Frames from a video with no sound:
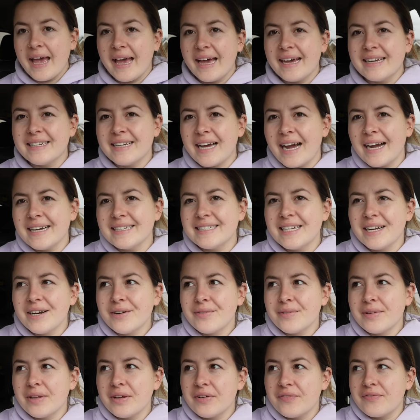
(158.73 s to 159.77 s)
and I
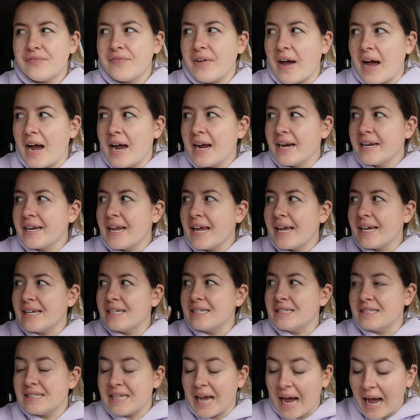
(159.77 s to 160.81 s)
didn't really find
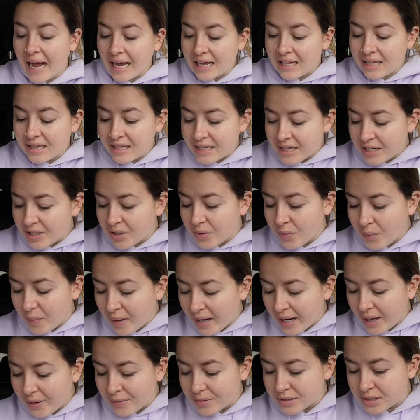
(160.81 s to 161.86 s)
exactly
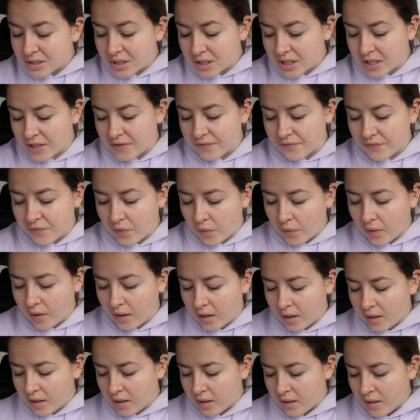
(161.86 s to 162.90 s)
what I was looking
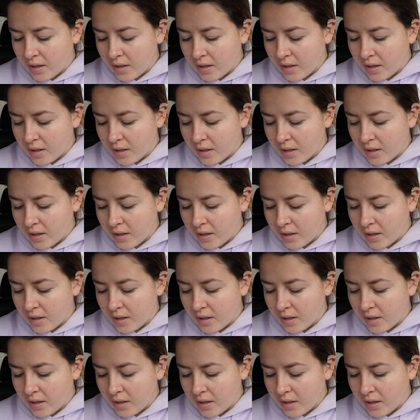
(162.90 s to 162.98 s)
for